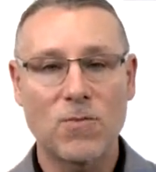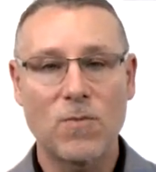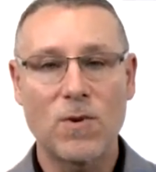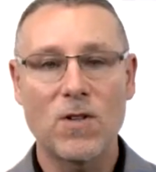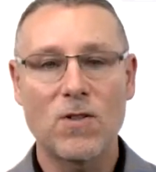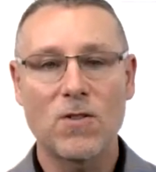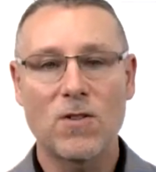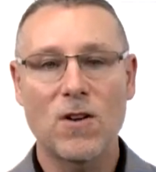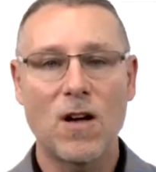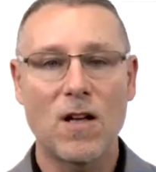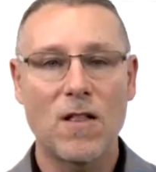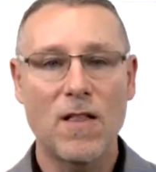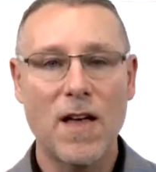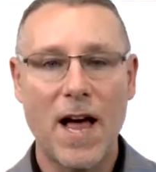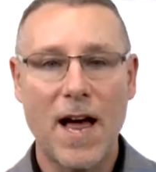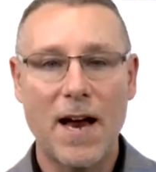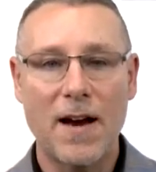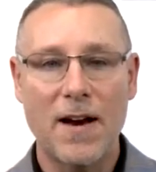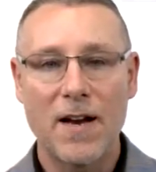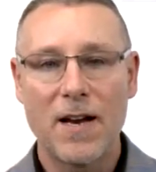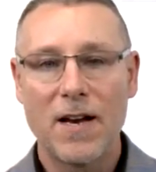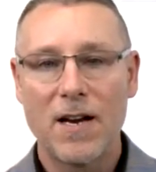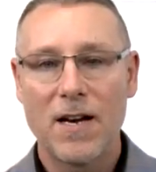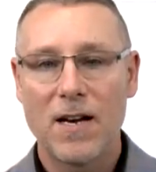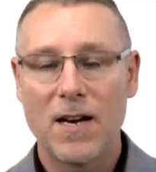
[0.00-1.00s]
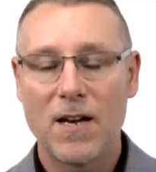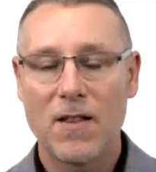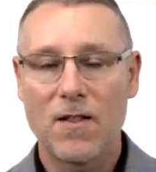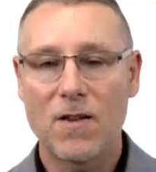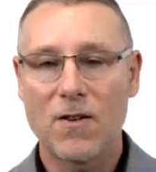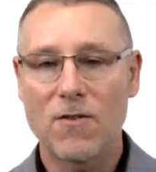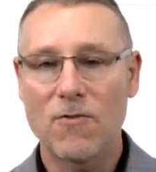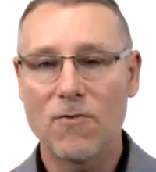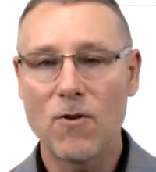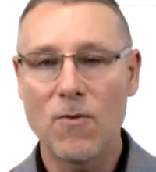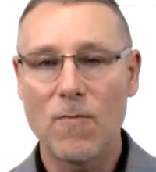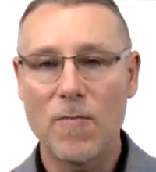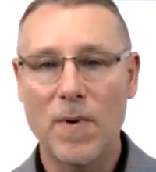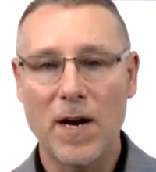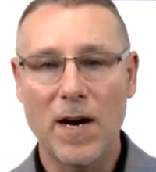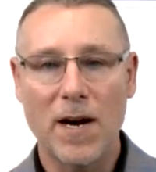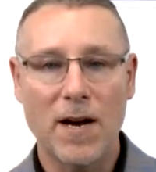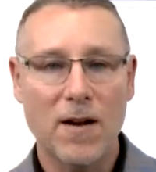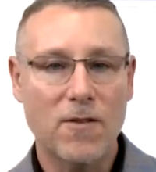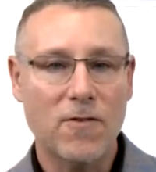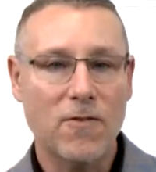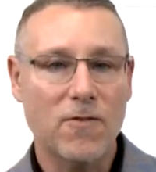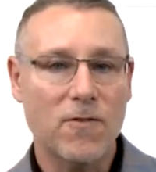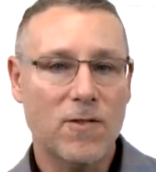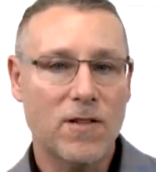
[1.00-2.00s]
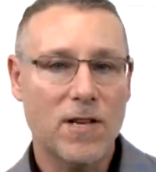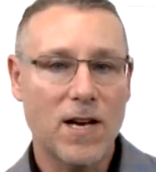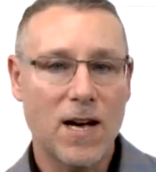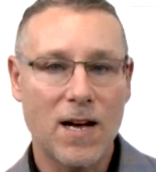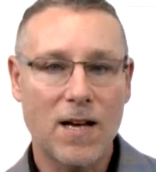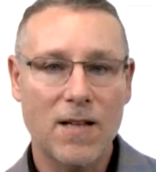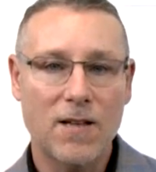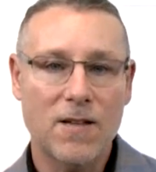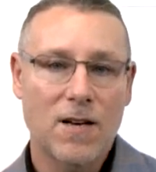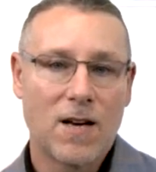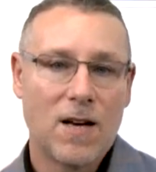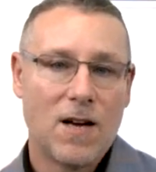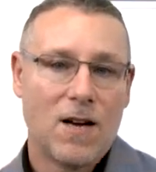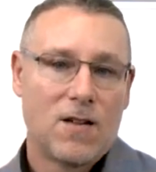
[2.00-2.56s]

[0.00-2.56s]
We saw that in the grouping exercise.